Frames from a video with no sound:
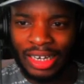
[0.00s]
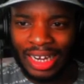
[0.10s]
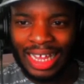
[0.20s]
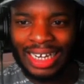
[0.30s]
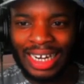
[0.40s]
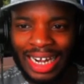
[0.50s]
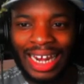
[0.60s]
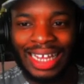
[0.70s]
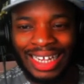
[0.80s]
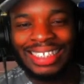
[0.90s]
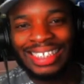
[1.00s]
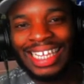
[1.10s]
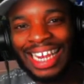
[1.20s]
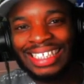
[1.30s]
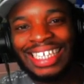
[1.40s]
Let's
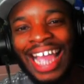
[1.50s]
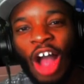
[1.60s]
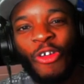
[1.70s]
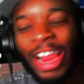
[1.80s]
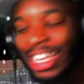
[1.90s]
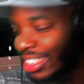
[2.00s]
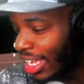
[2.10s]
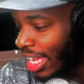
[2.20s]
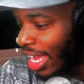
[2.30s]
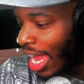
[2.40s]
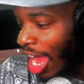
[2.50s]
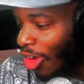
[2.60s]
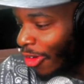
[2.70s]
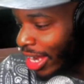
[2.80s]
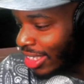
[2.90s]
see how crazy
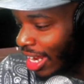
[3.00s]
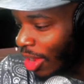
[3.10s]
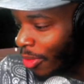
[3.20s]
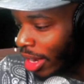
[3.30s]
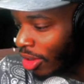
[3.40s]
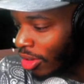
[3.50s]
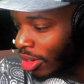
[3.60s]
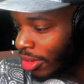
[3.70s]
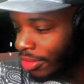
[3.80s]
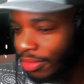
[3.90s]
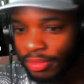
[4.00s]
they went. Hold up.